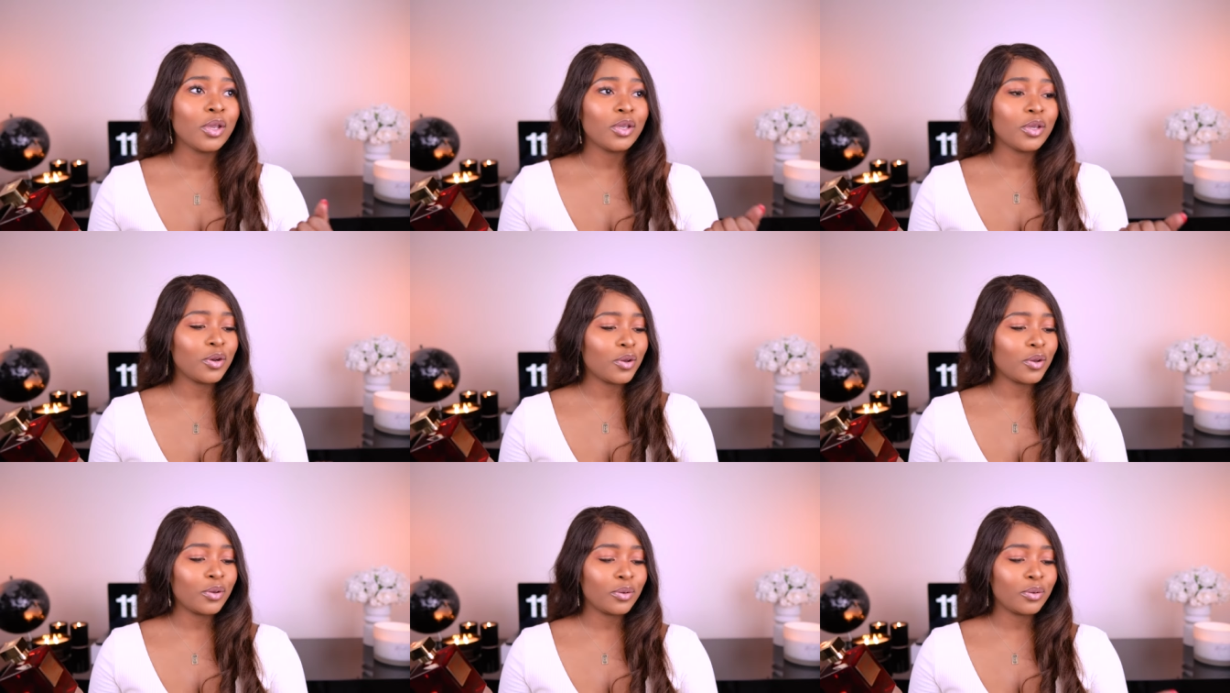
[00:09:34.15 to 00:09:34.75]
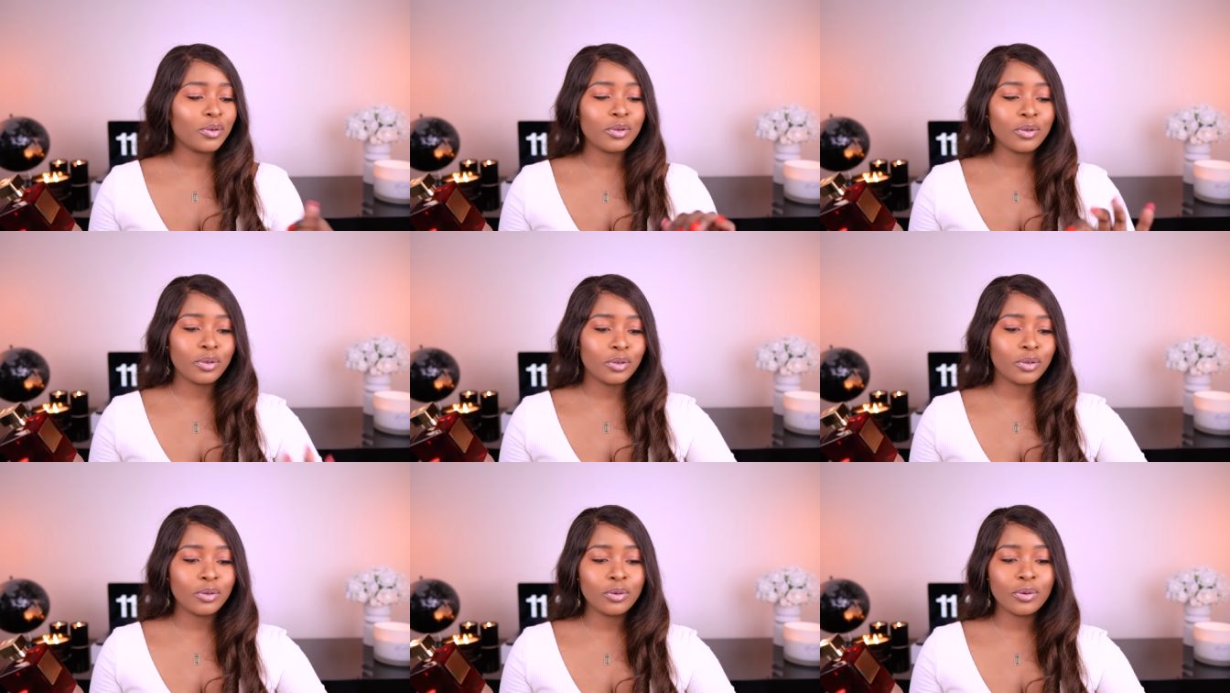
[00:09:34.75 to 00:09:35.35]
you know,
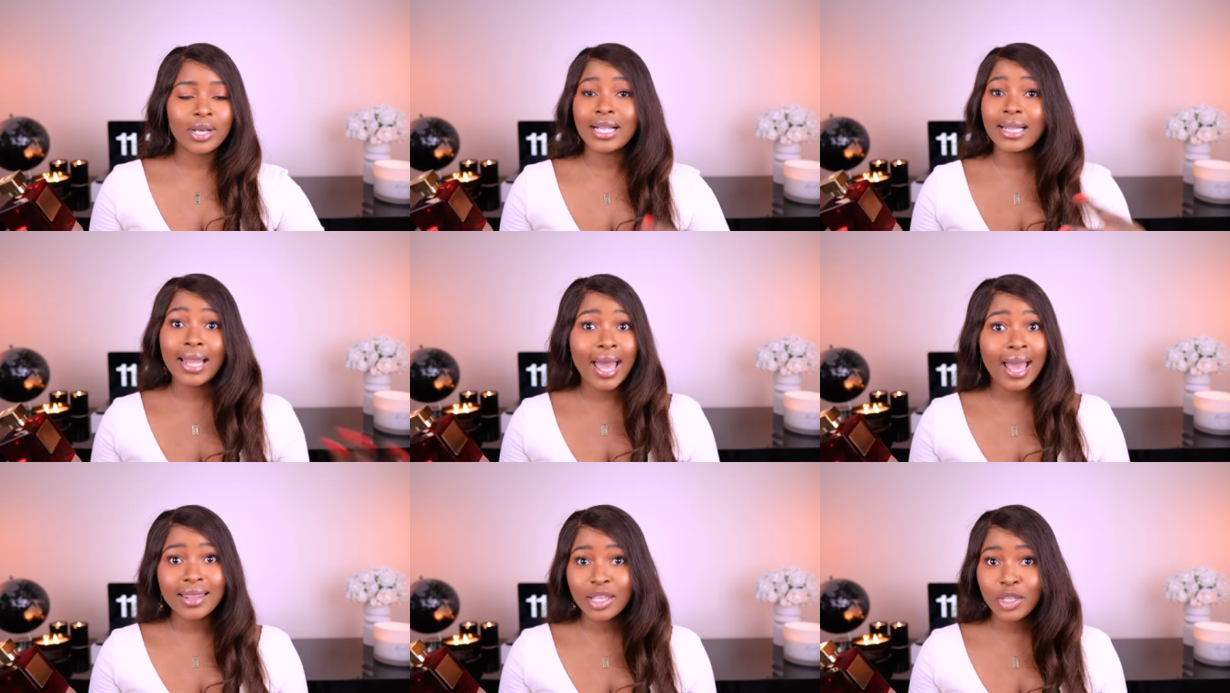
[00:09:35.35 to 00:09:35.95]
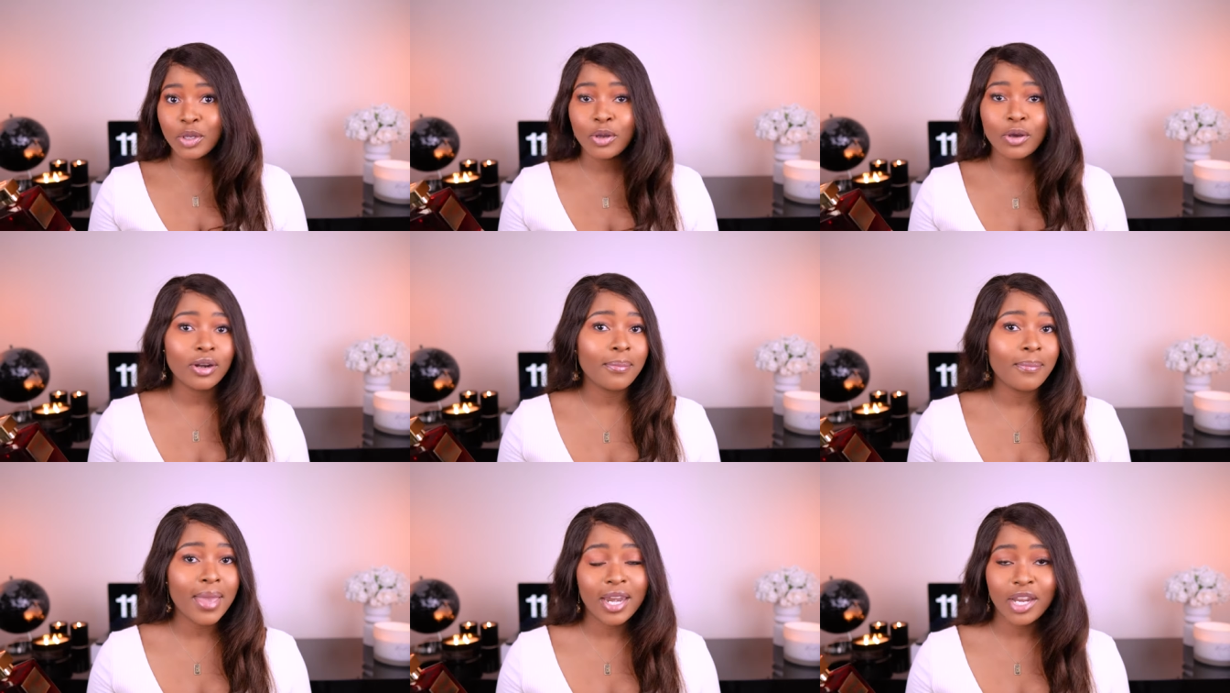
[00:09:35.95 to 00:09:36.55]
you are glad that you got
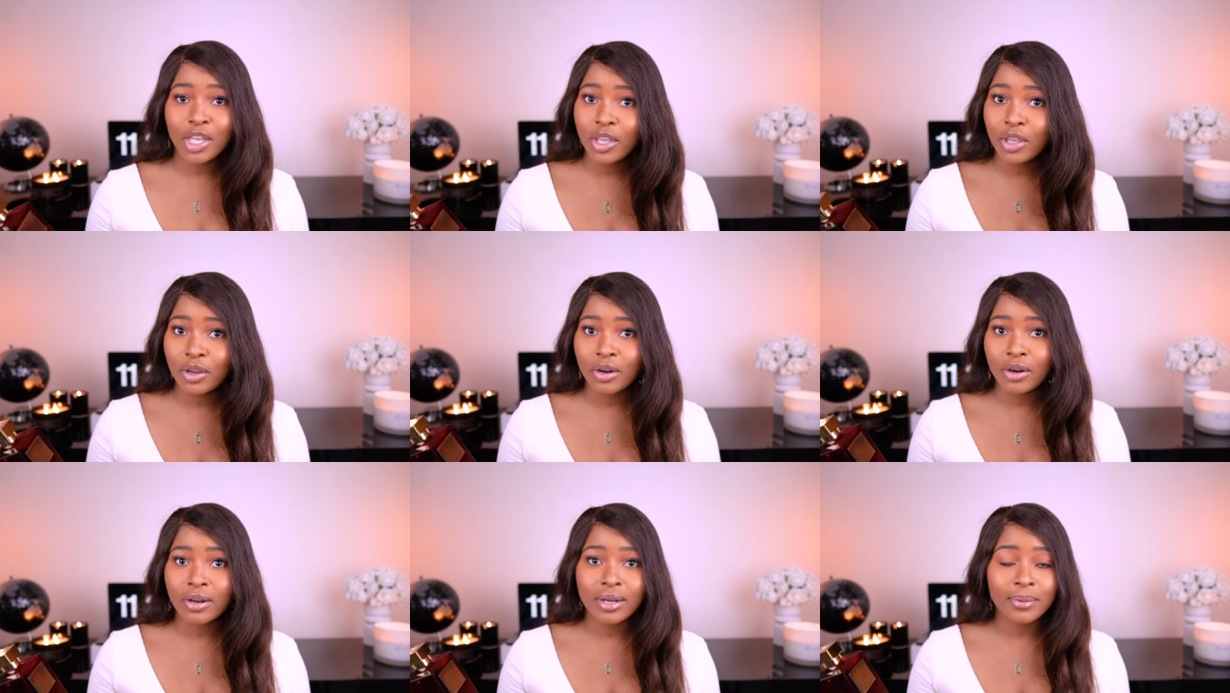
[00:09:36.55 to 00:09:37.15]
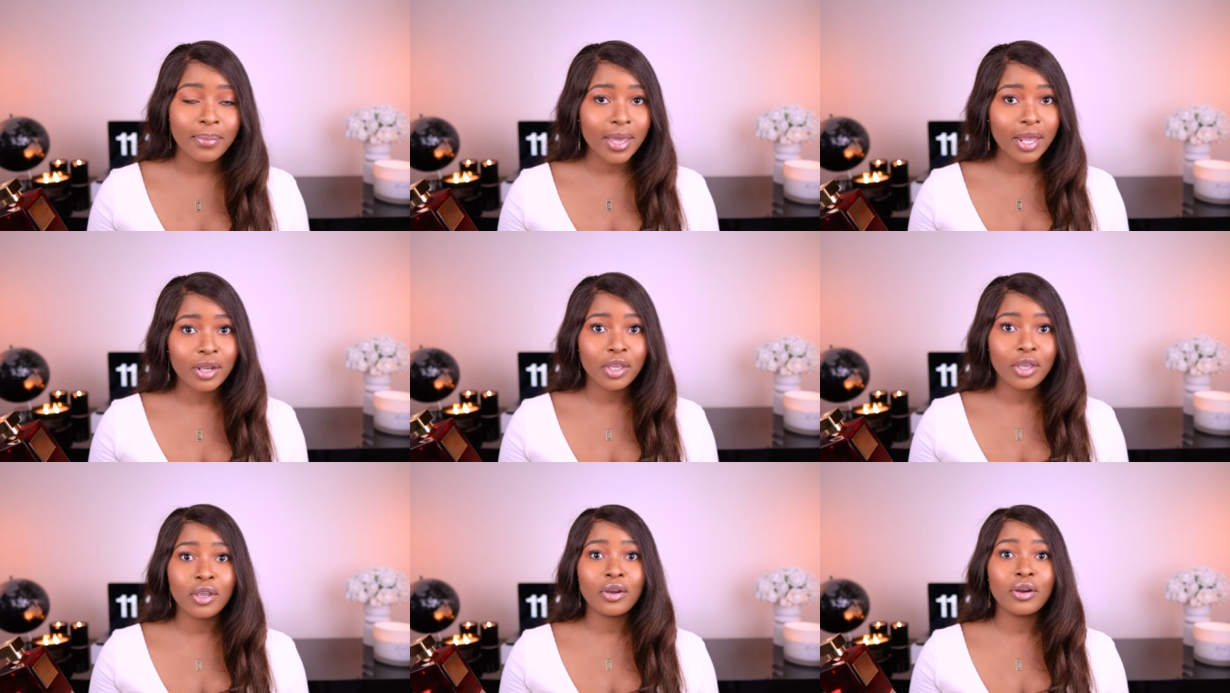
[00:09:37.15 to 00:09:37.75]
a manicure and a
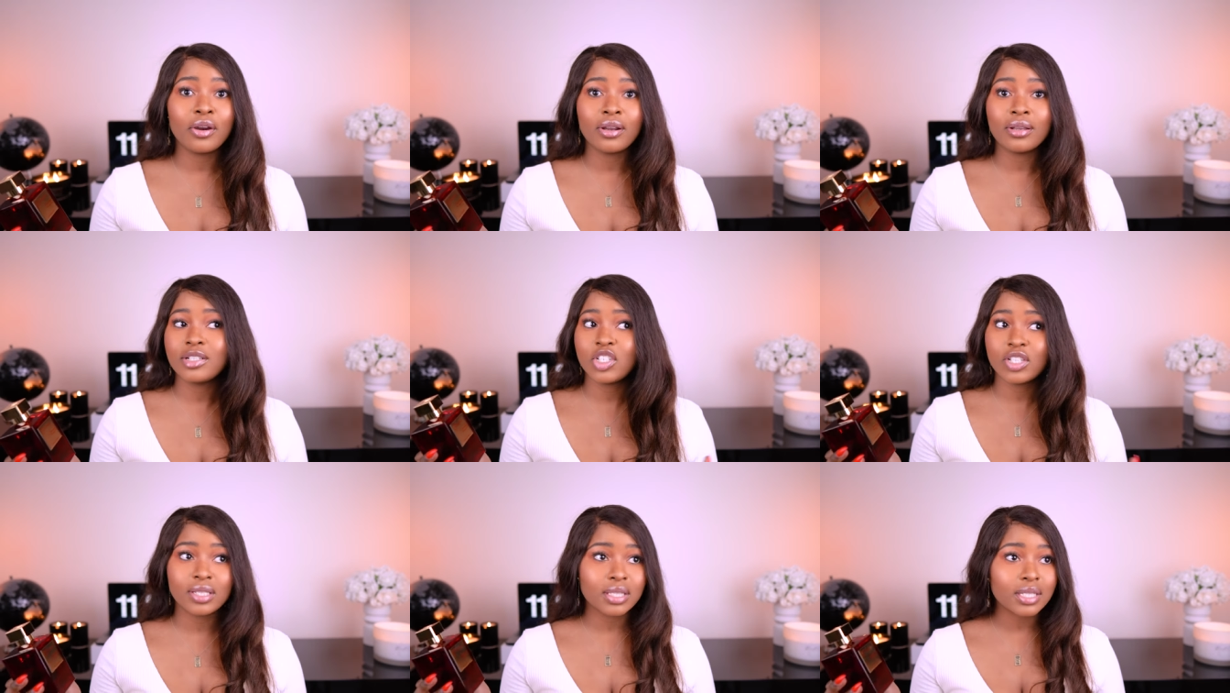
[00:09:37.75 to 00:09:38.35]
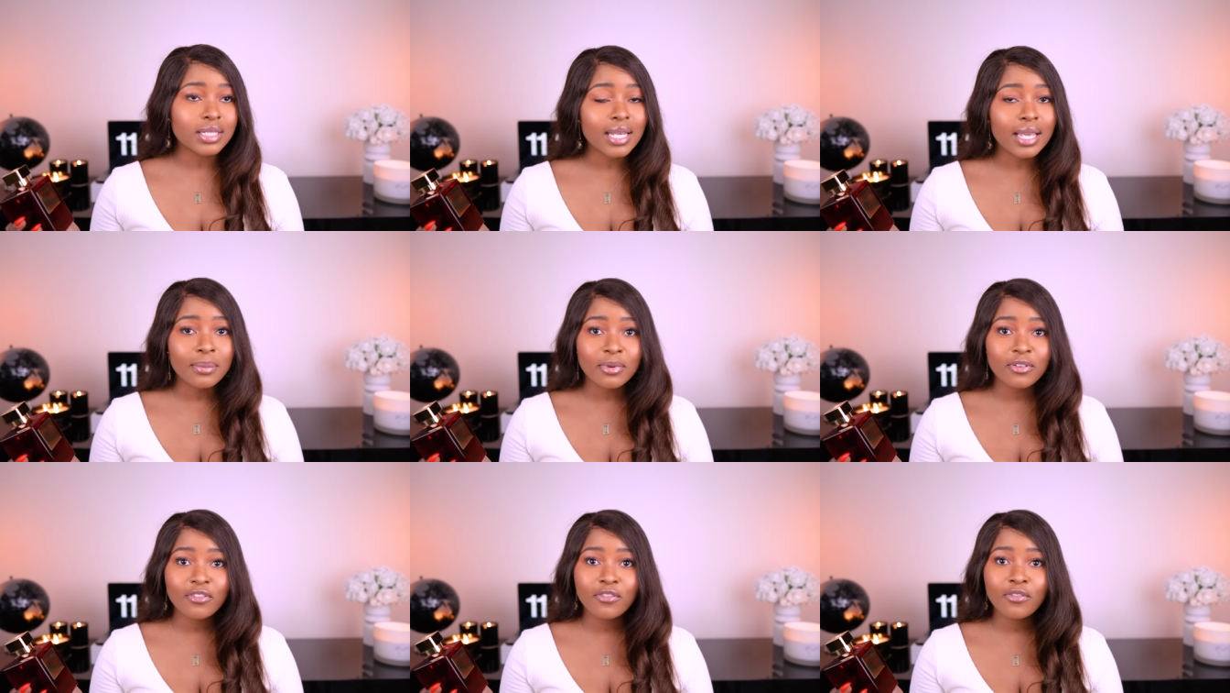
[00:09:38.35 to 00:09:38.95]
pedicure just the day
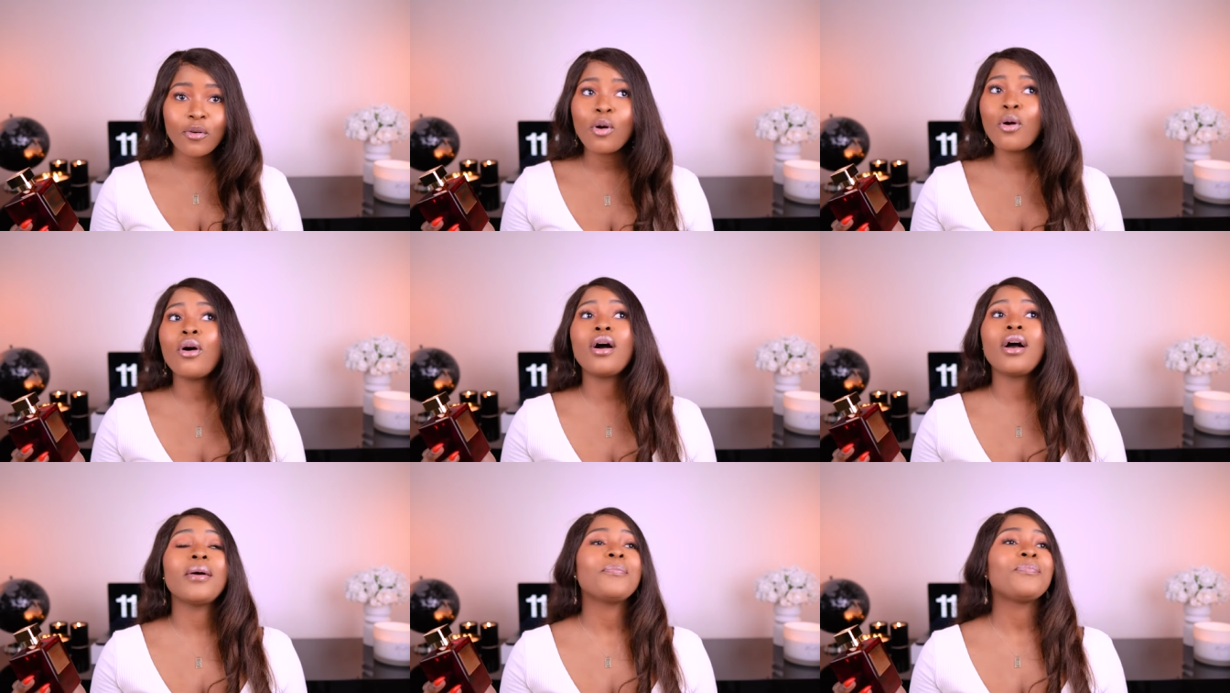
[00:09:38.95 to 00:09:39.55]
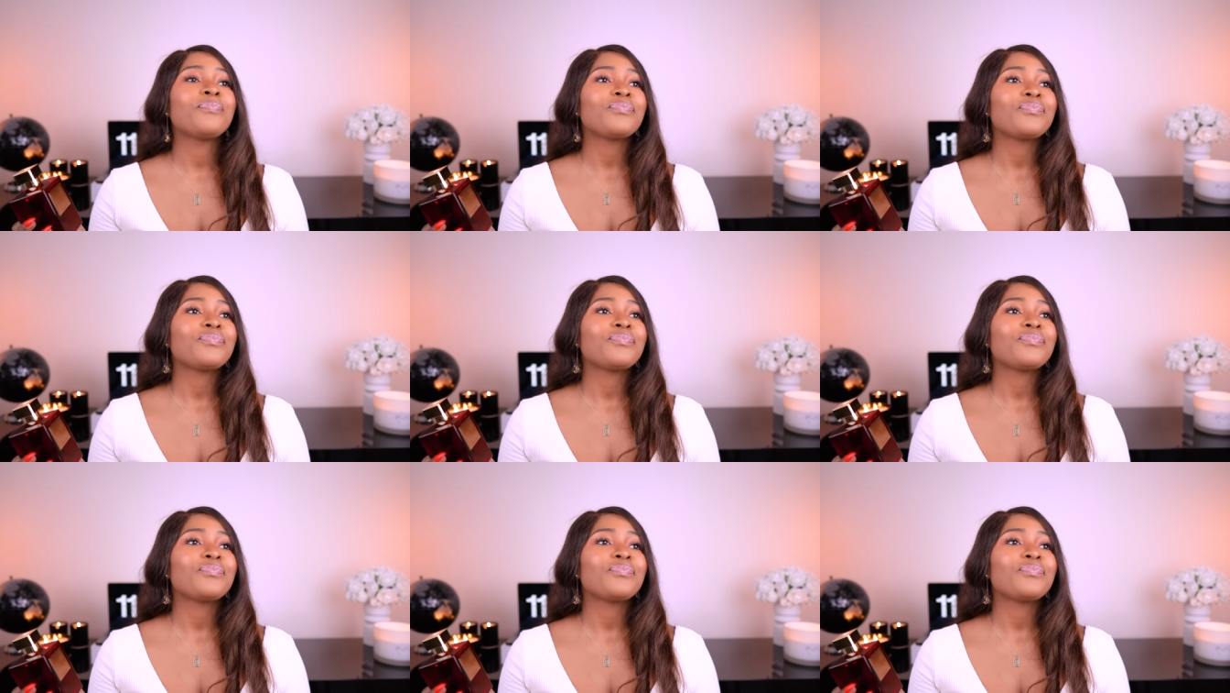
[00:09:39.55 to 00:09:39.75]
before.